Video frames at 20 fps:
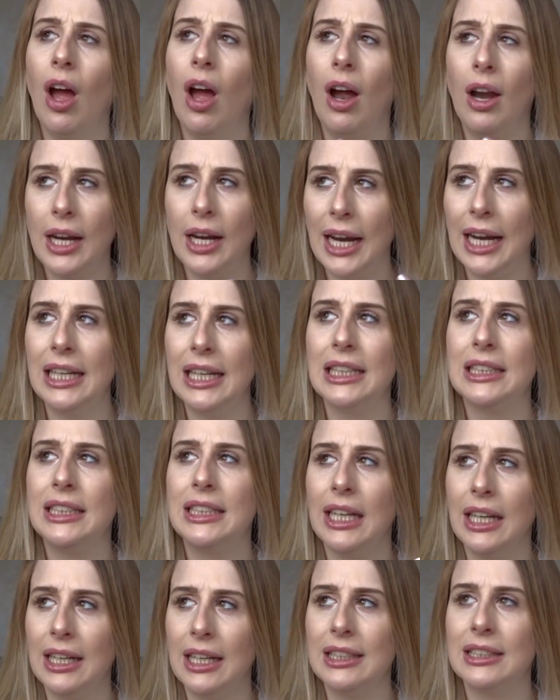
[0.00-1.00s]
Okay, the
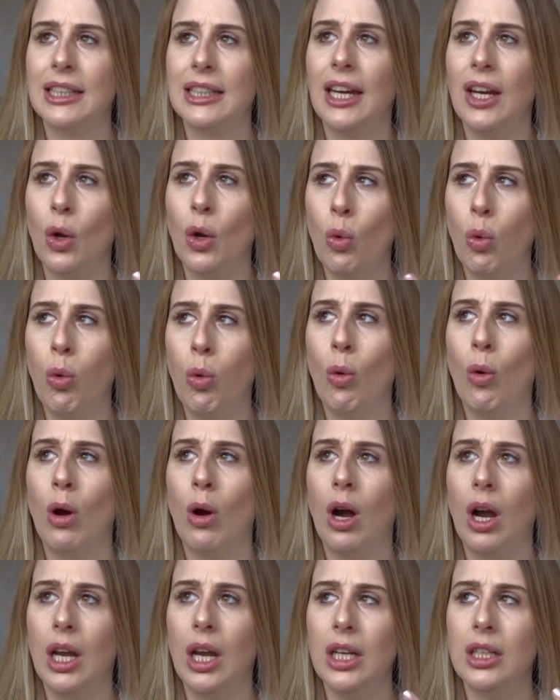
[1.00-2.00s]
tingling's getting
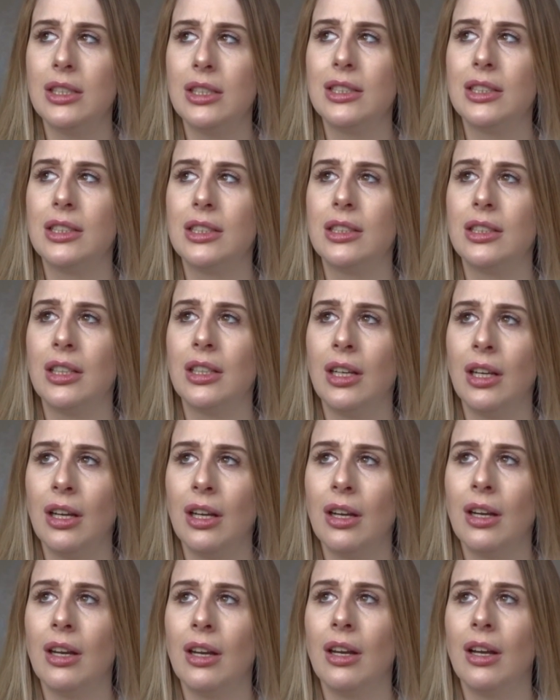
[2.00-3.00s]
quite
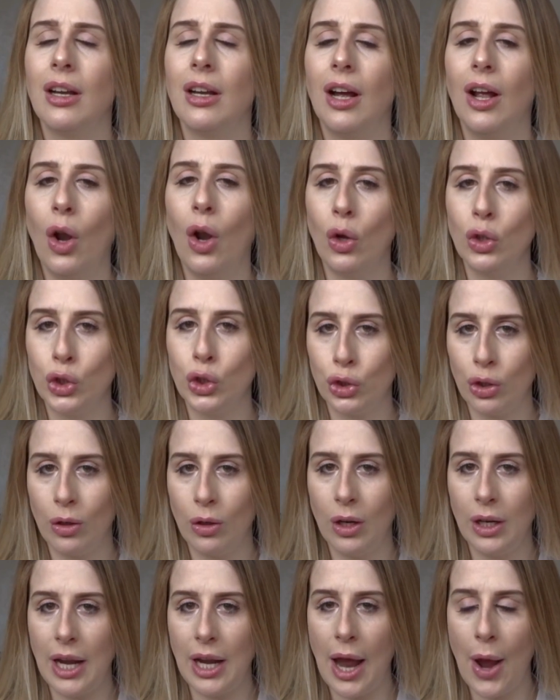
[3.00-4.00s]
a lot
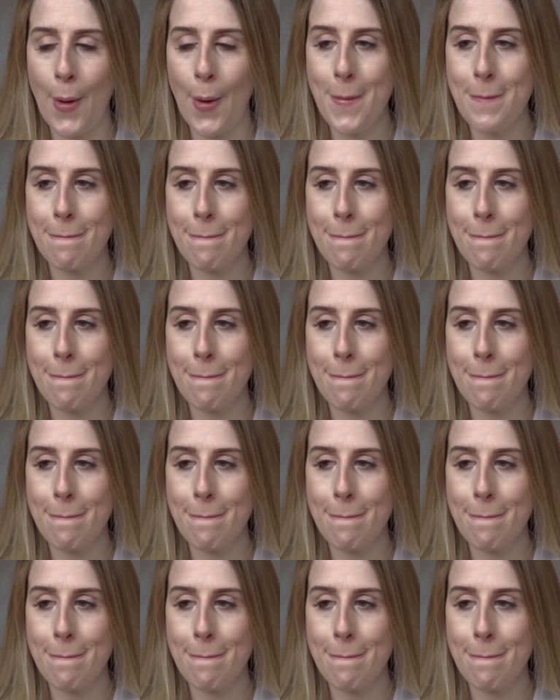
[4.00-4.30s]
stronger now.